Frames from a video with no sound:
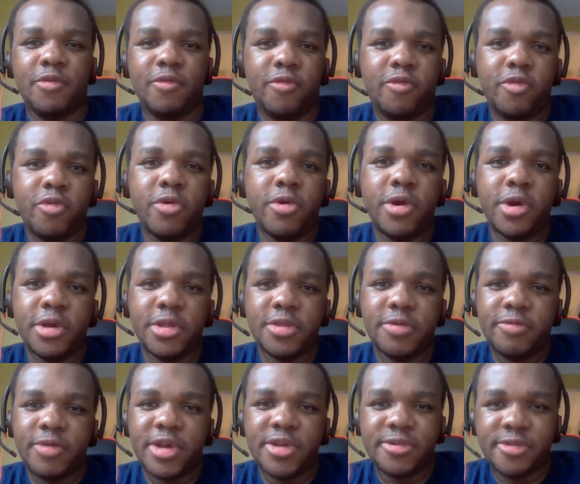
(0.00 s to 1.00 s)
for
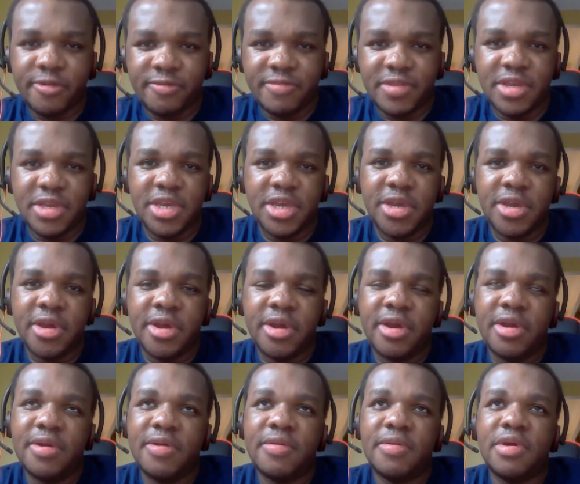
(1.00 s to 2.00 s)
the rest of the
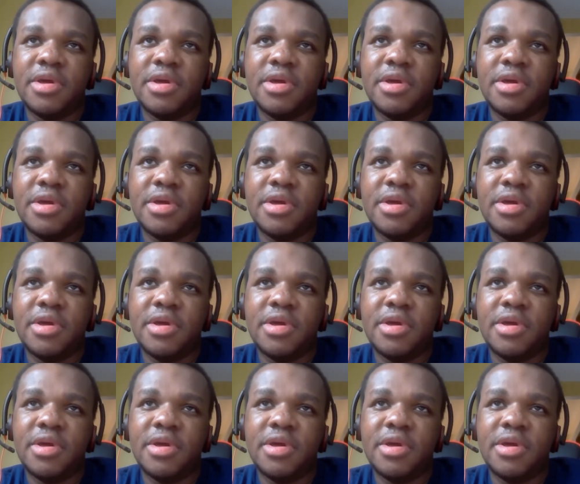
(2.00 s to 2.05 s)
year.